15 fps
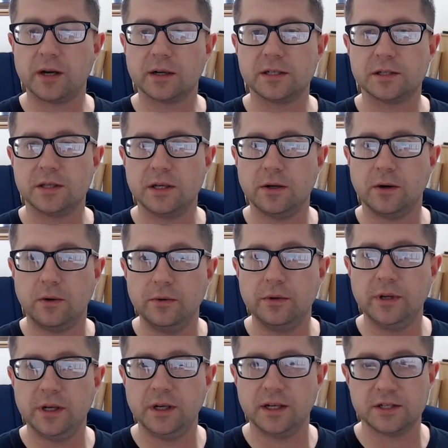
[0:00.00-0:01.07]
is
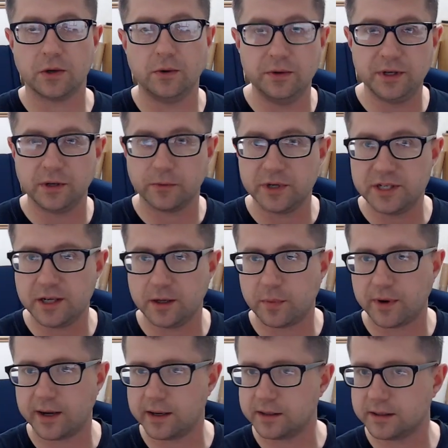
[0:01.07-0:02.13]
only a retail
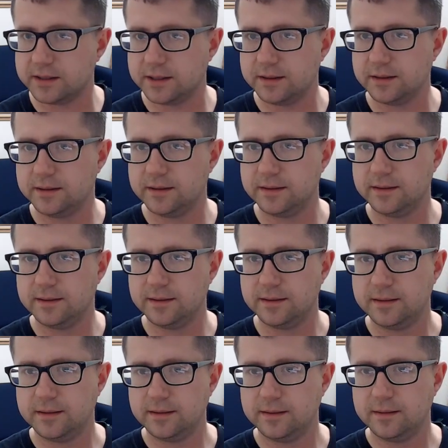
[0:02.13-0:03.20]
product?
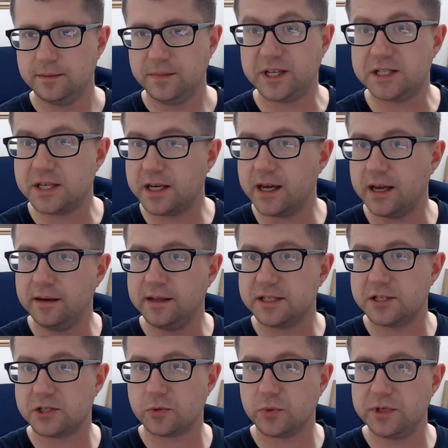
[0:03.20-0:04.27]
Because again, this
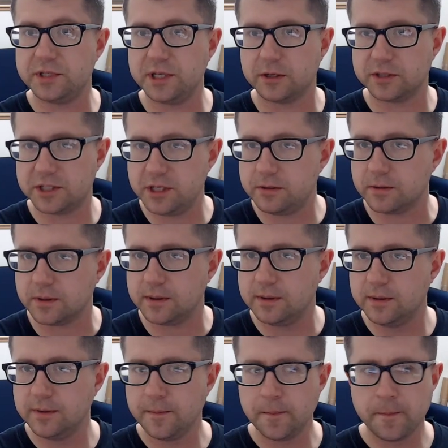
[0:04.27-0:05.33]
is a retail secret.
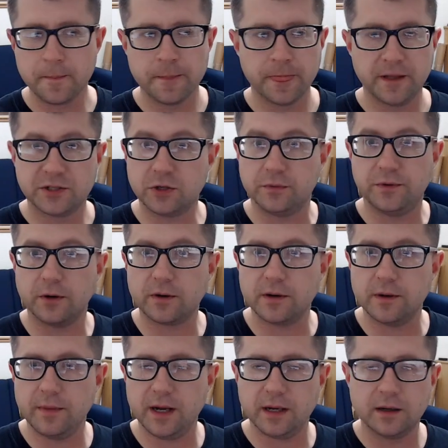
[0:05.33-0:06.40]
So if you're going to
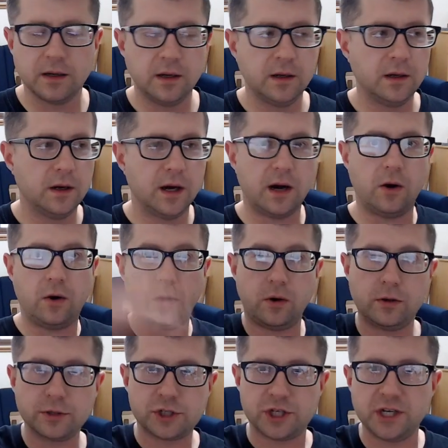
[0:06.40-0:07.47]
make a
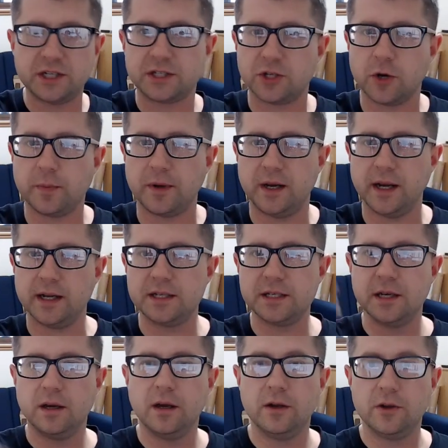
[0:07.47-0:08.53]
whole sheet of Serpent
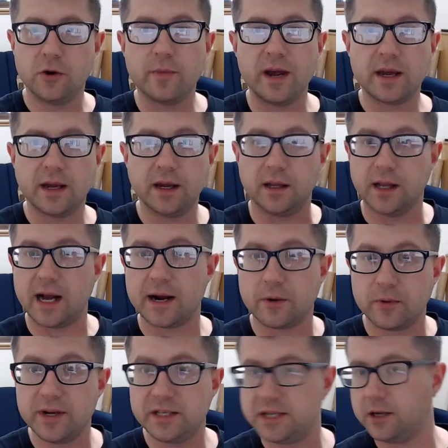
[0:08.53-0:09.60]
Knights, you're making a lot of
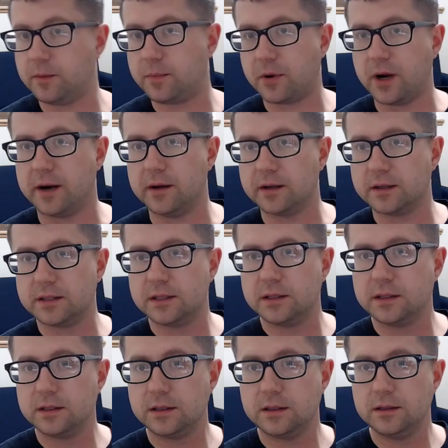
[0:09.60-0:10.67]
retail product.
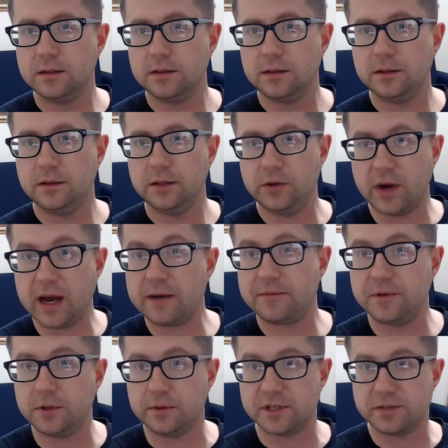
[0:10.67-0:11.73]
You have
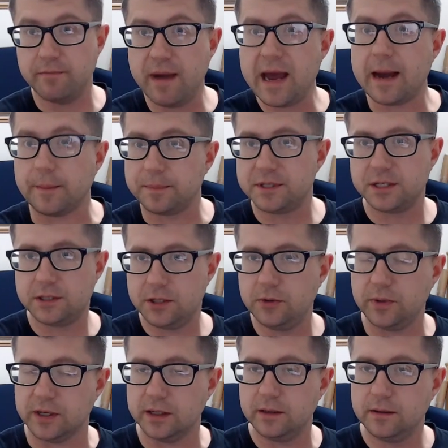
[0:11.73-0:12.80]
to. It's mapped
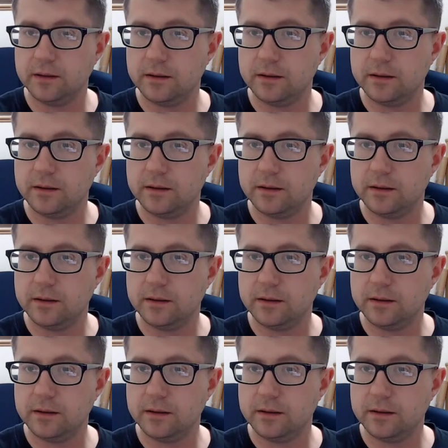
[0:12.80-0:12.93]
to it.